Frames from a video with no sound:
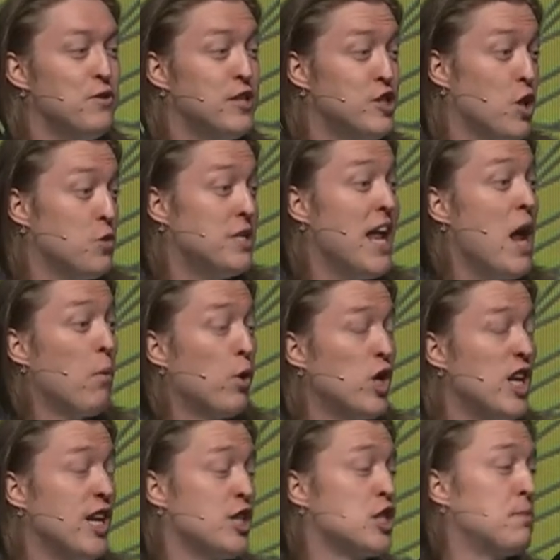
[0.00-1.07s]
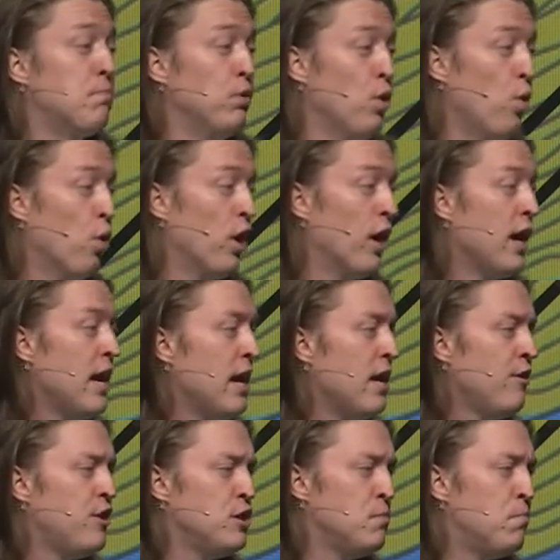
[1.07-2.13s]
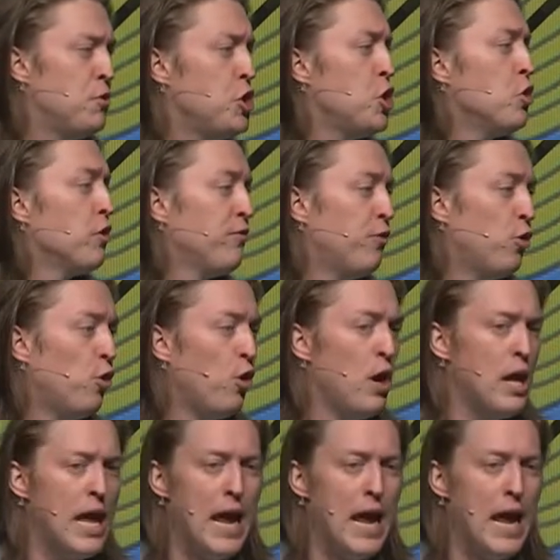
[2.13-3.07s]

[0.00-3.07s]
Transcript: And so today we're going to explore these beautiful,